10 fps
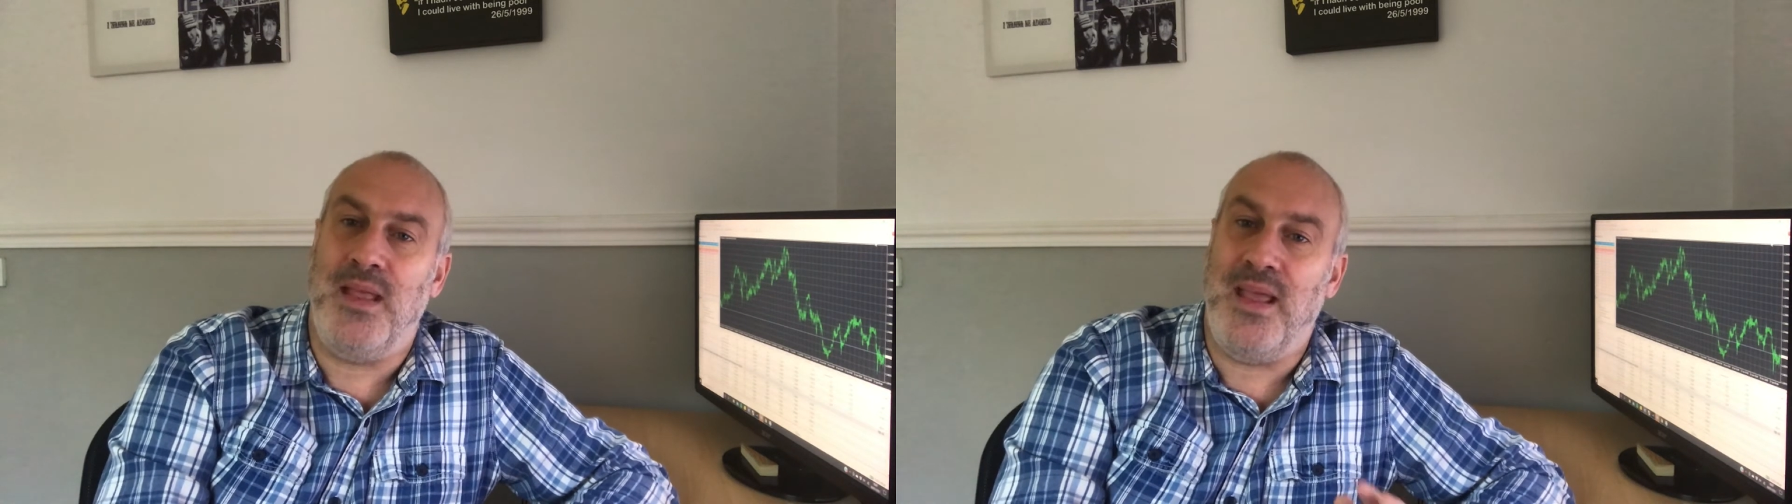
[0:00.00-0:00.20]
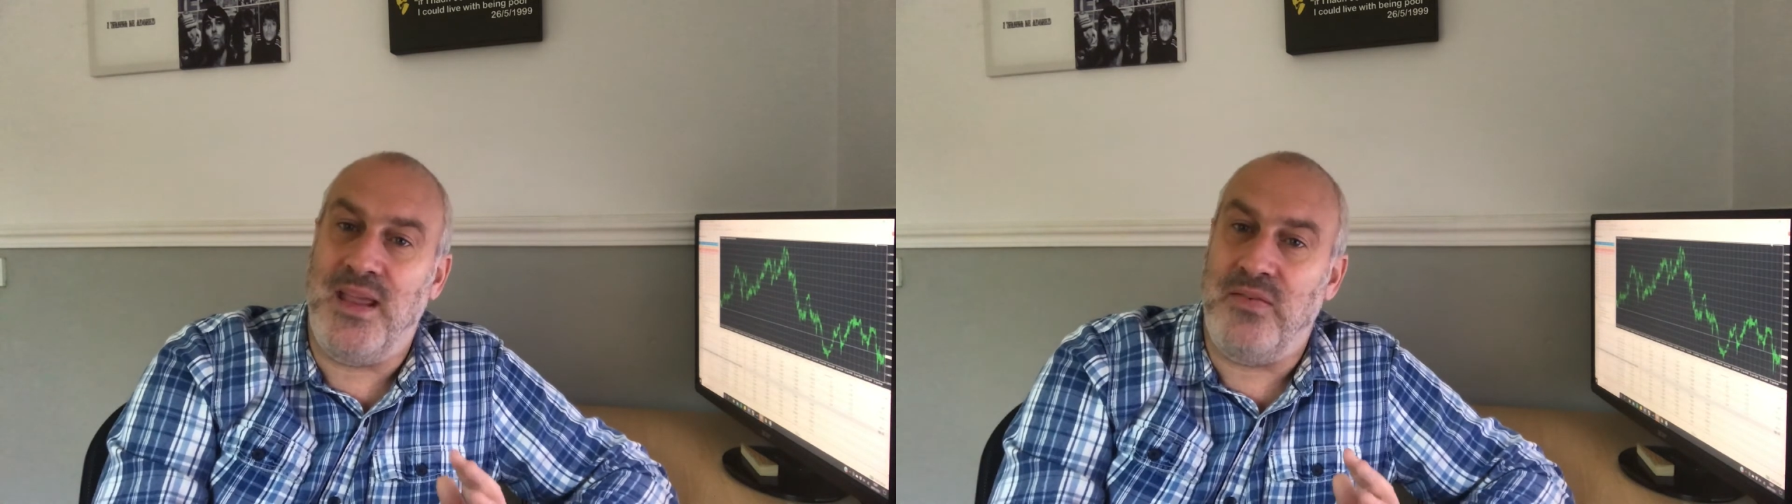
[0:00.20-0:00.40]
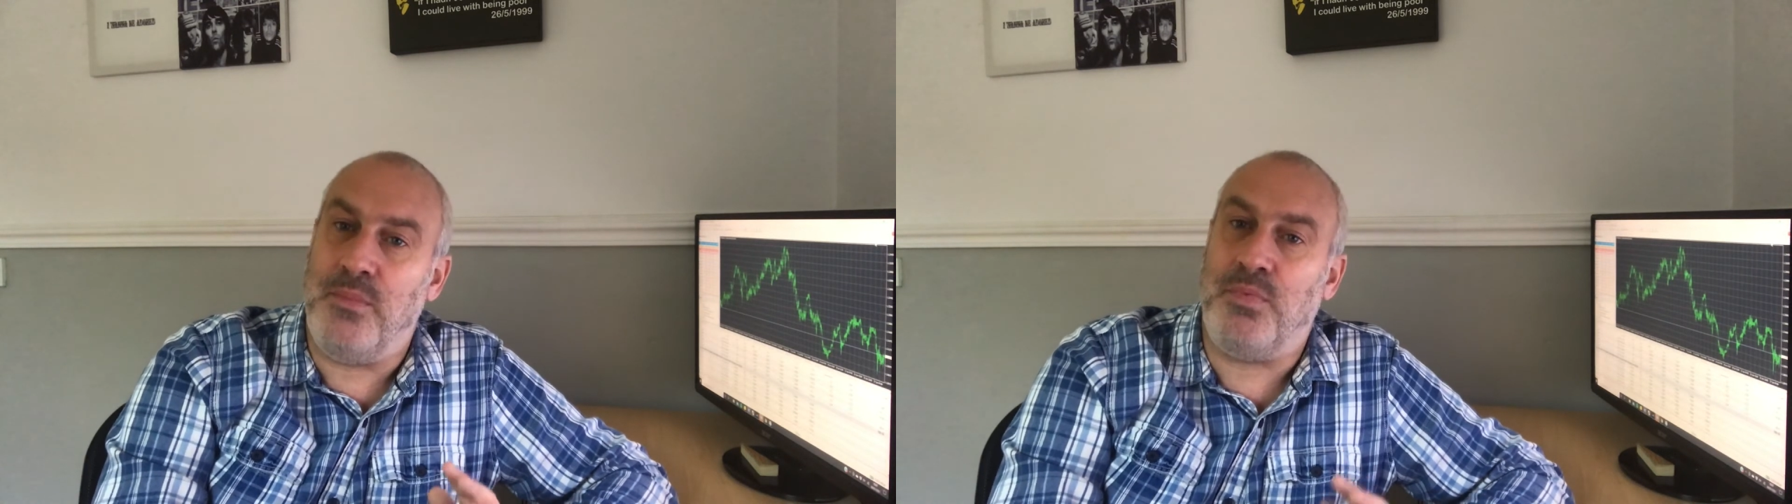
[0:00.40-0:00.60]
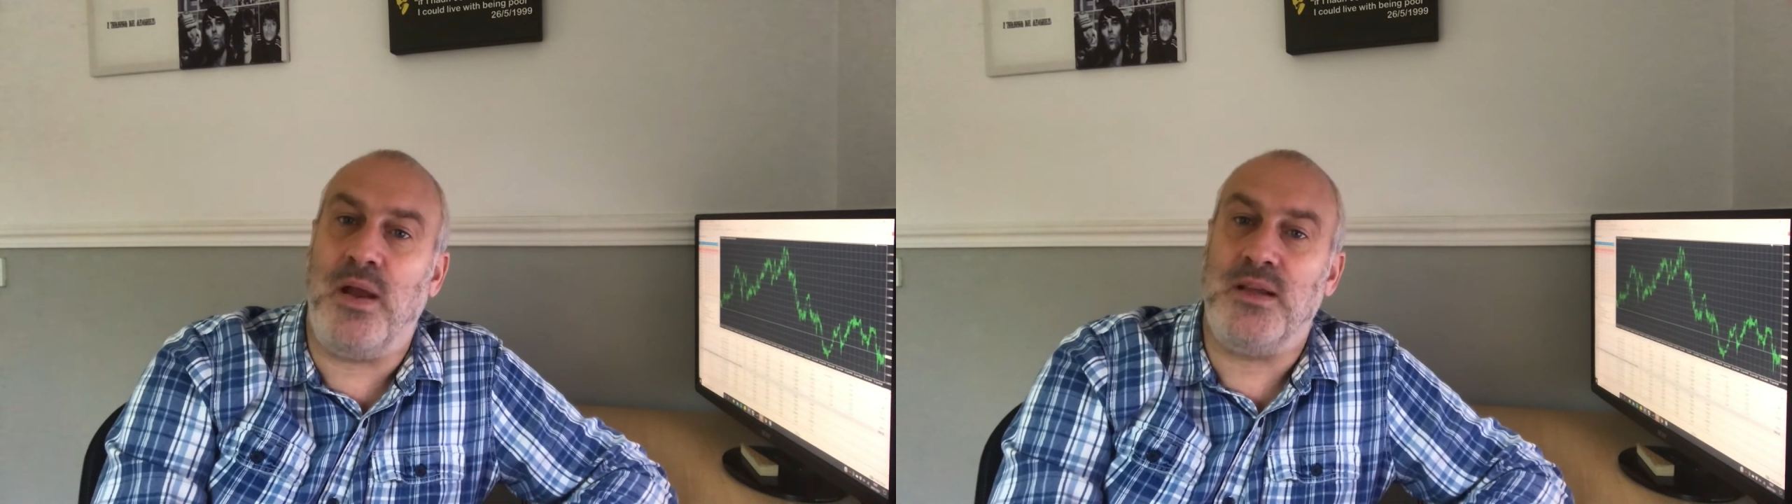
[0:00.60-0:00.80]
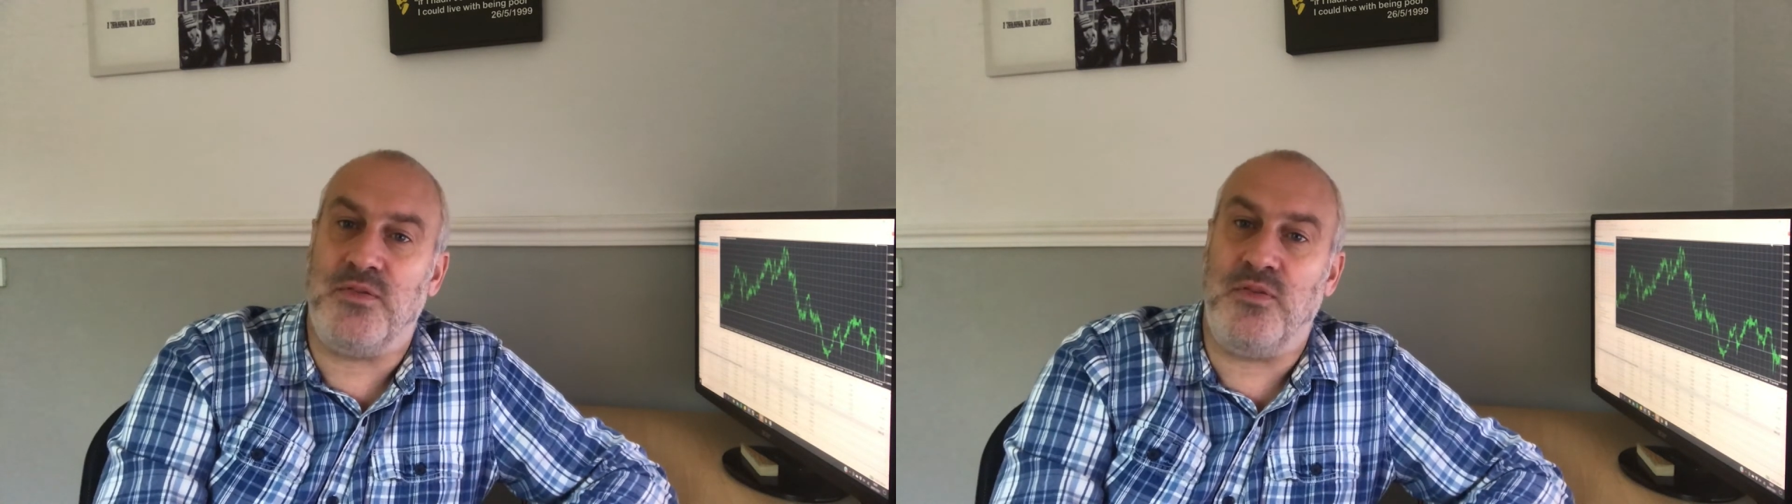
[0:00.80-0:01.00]
If it
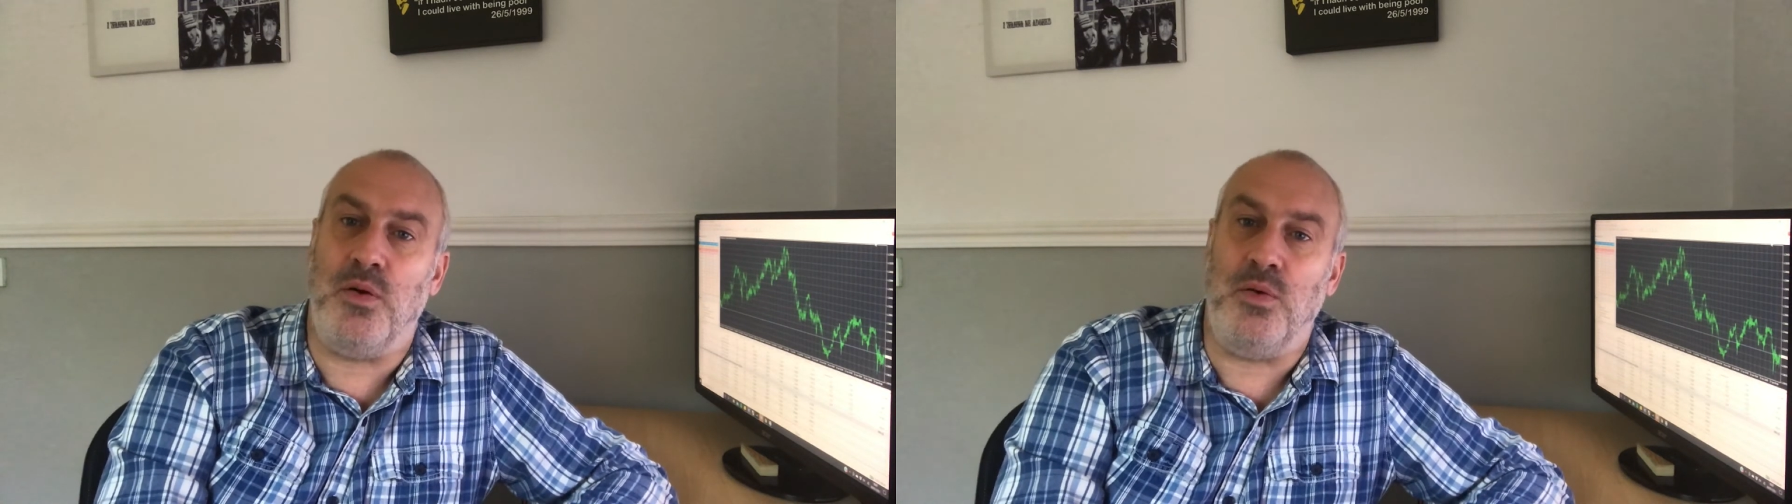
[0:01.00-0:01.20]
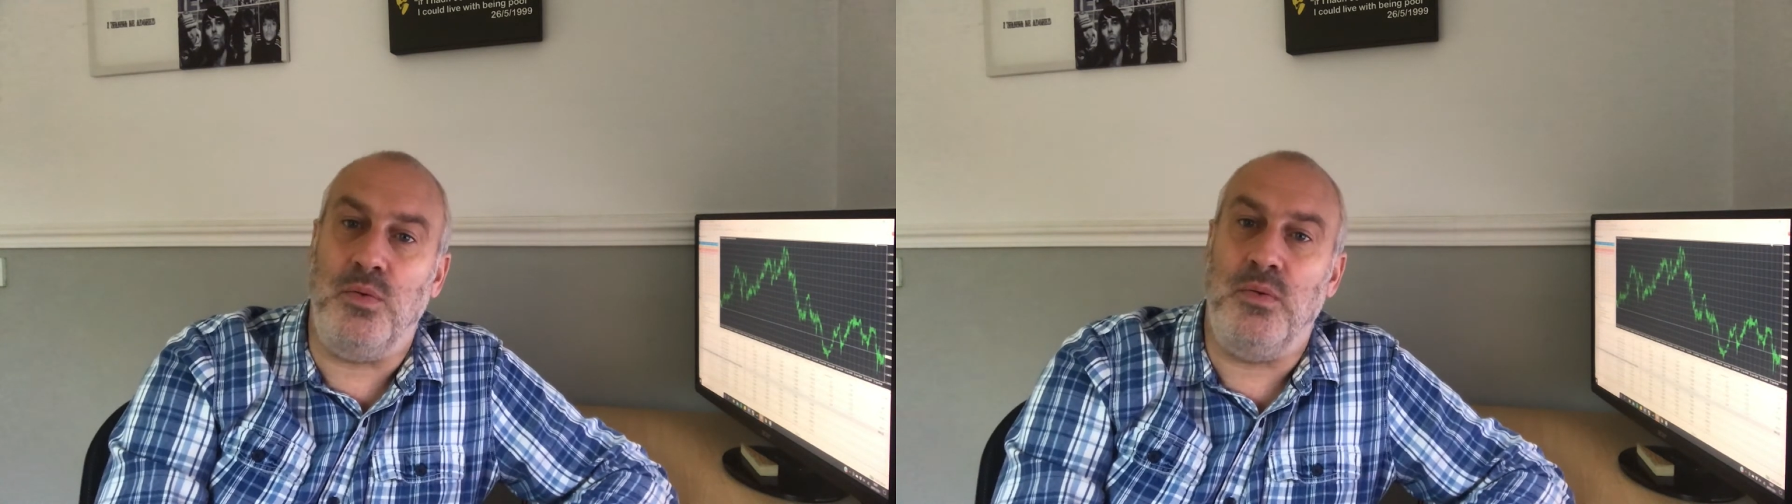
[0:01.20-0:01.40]
breaks through,